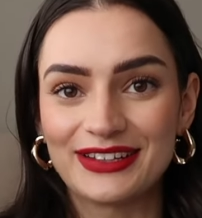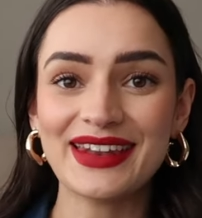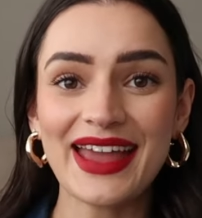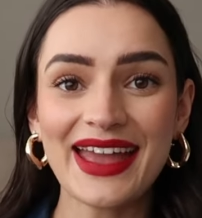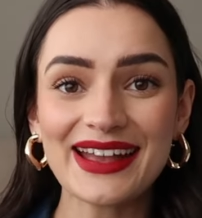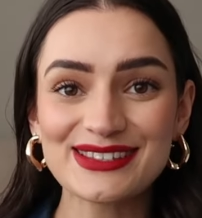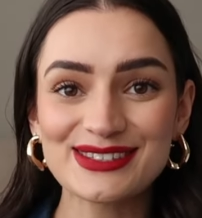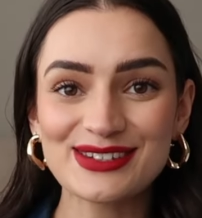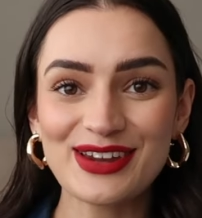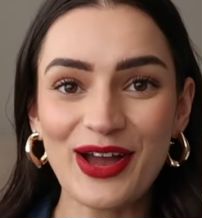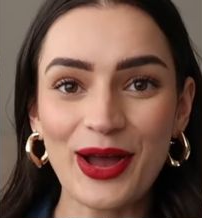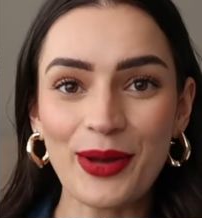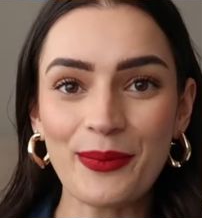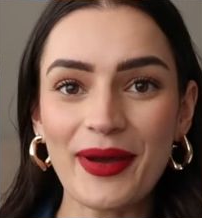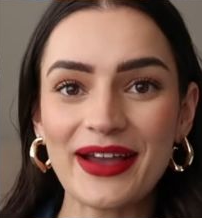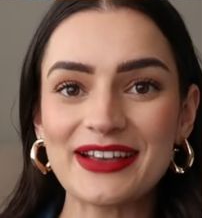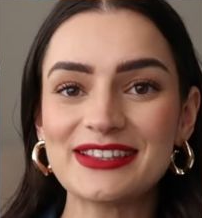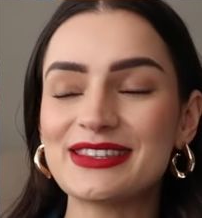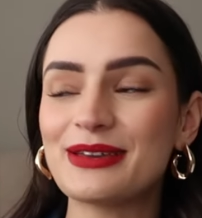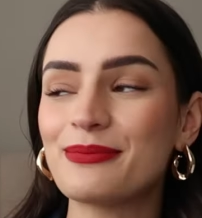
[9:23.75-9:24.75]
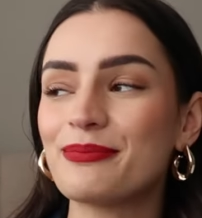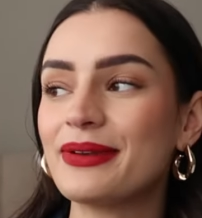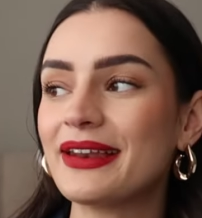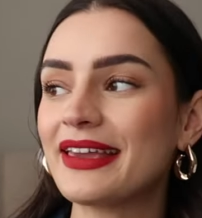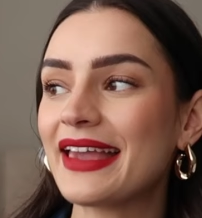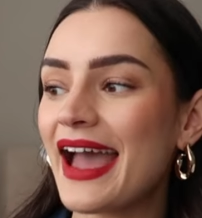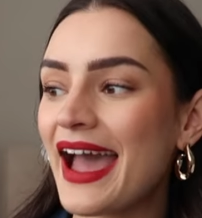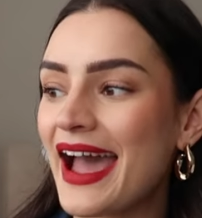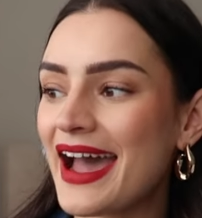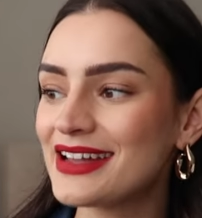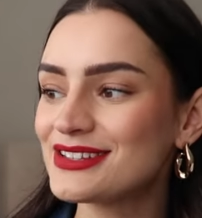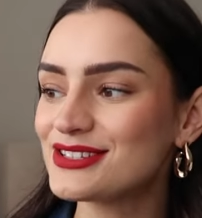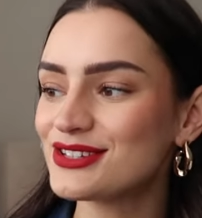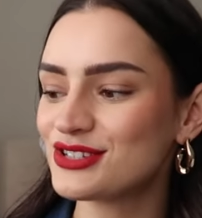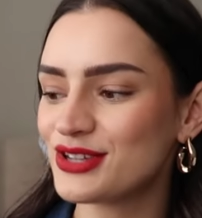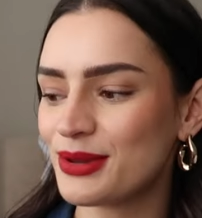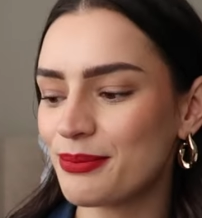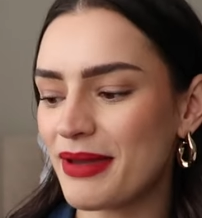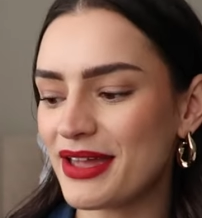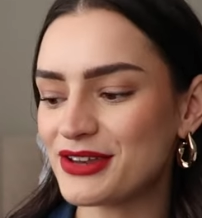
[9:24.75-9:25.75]
Next up, I simply had
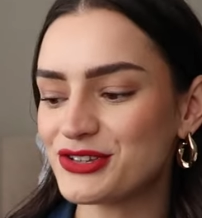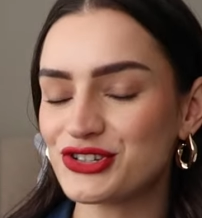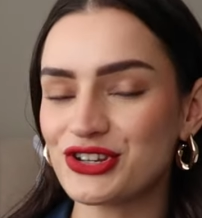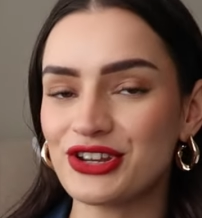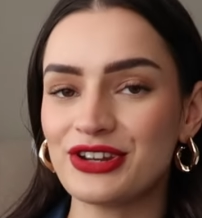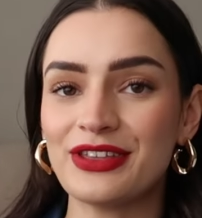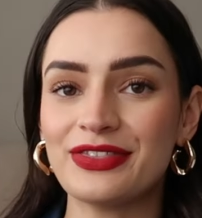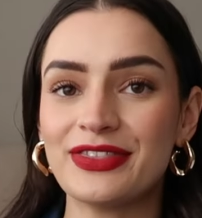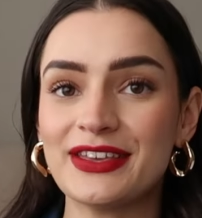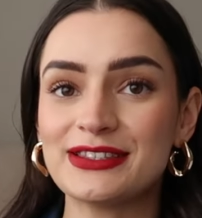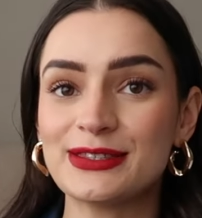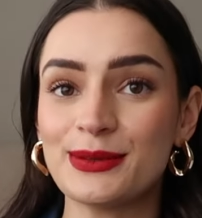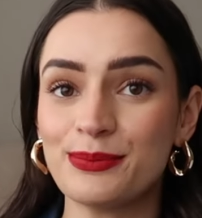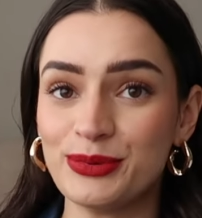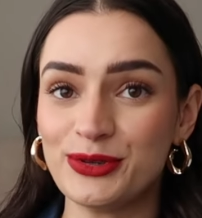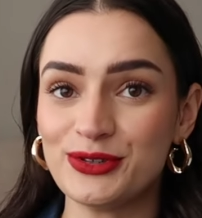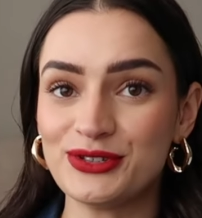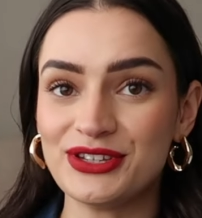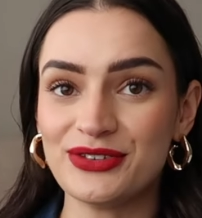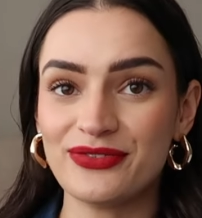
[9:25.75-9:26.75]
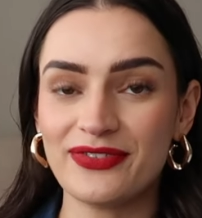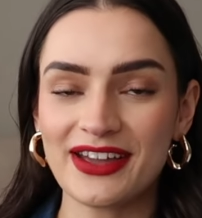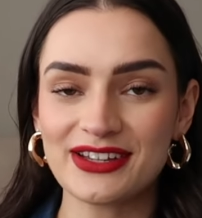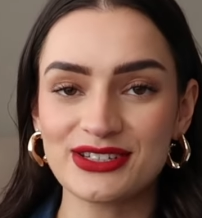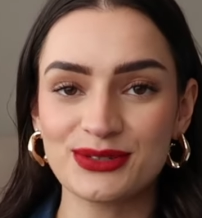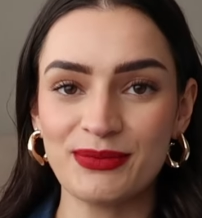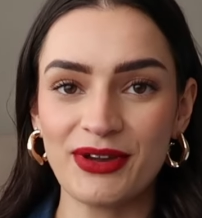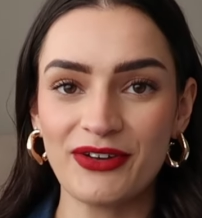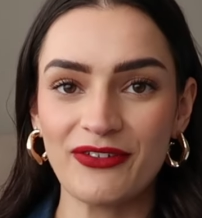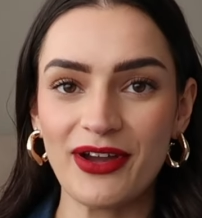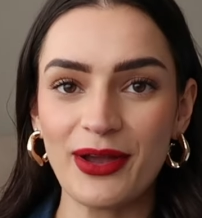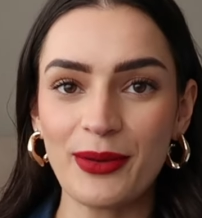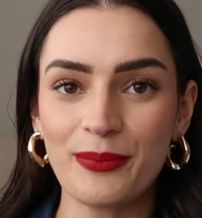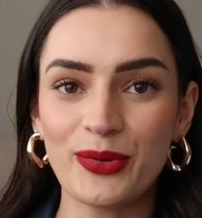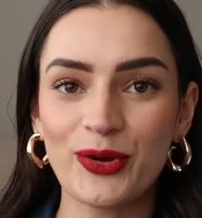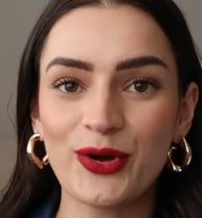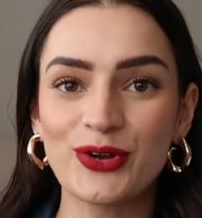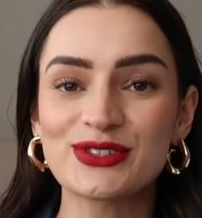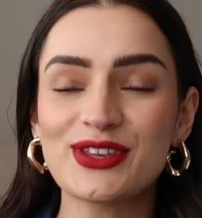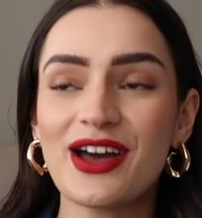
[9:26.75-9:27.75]
to mention this Beauty Effect mirror
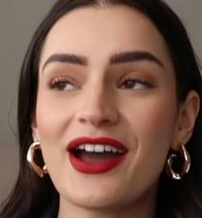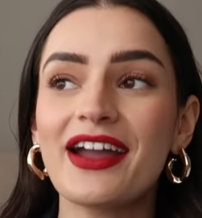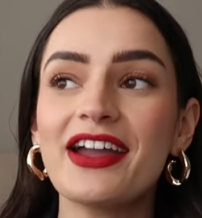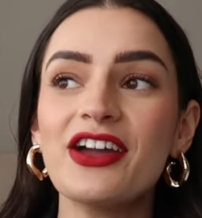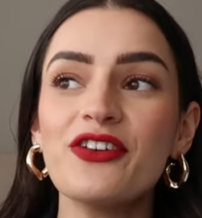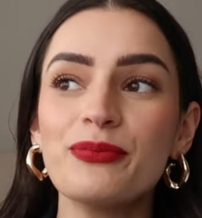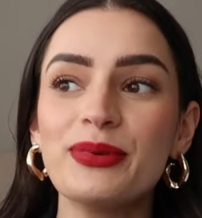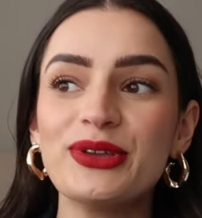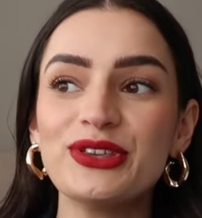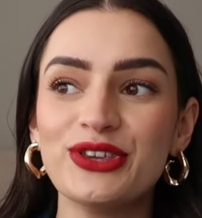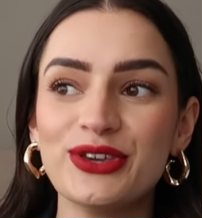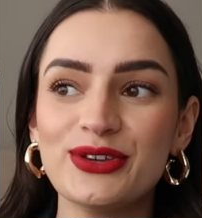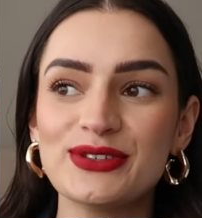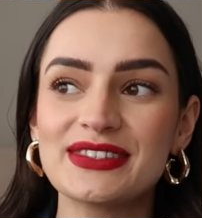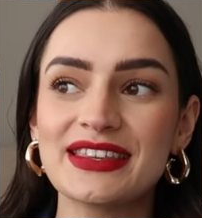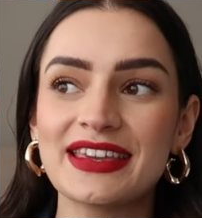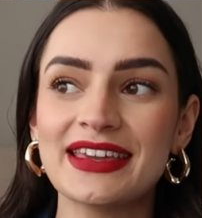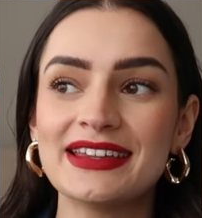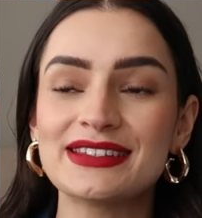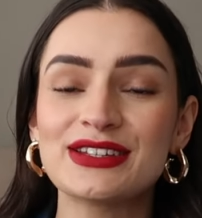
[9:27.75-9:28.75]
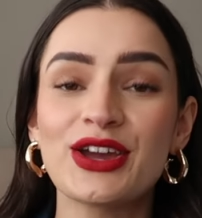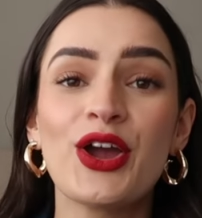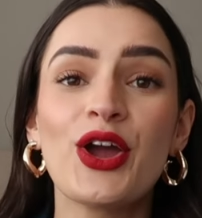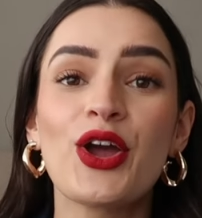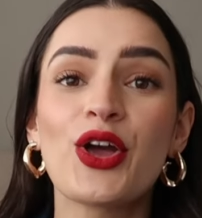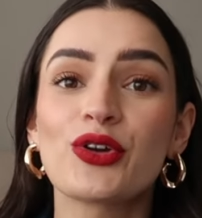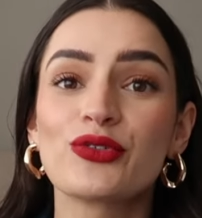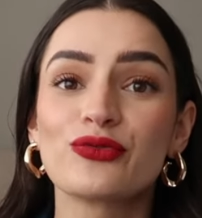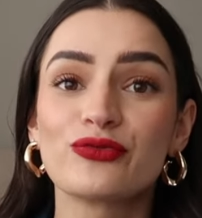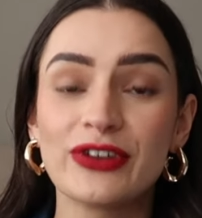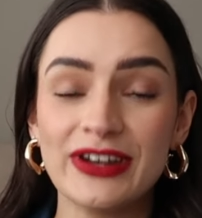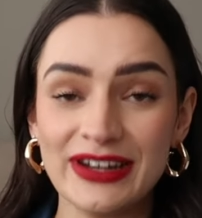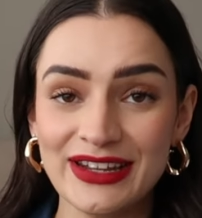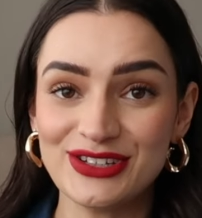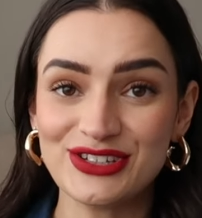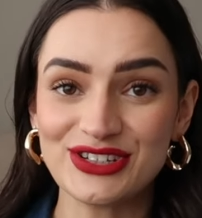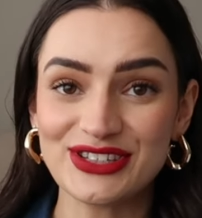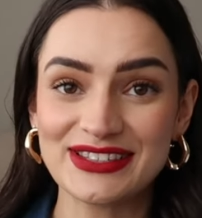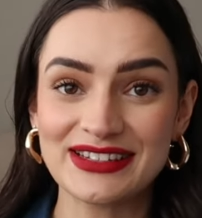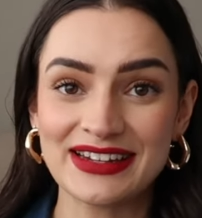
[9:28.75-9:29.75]
because I have been using it
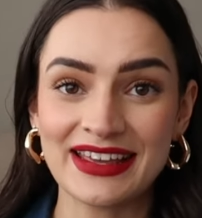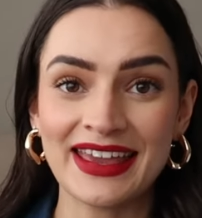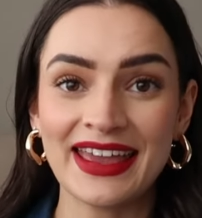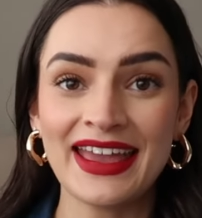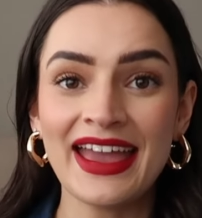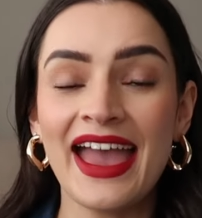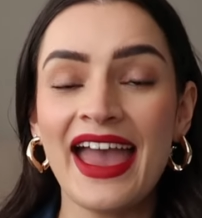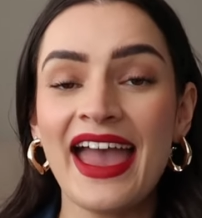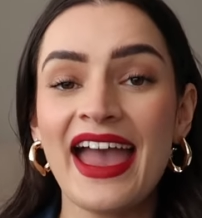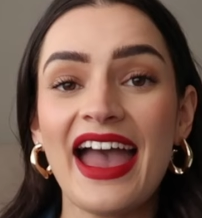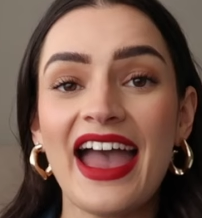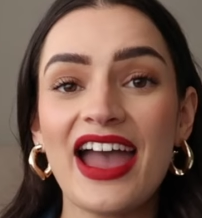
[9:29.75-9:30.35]
religiously.